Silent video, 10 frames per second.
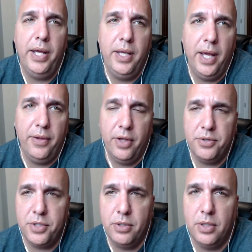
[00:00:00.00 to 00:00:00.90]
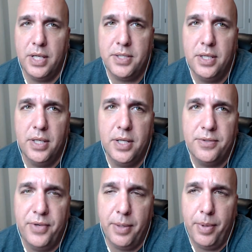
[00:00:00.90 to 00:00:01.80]
yeah, and those who are listening to this
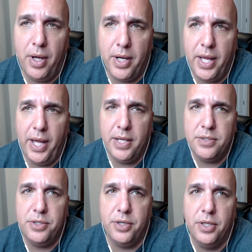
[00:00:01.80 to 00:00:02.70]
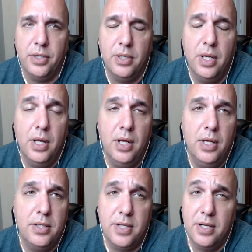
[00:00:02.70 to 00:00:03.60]
via podcast, you can
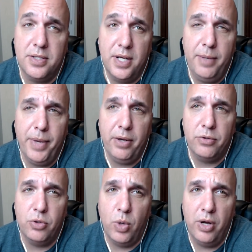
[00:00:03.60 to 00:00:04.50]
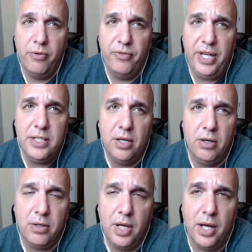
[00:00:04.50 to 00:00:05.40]
send us an email,
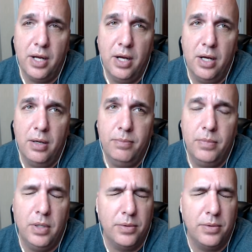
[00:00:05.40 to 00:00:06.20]
12vtalk.com,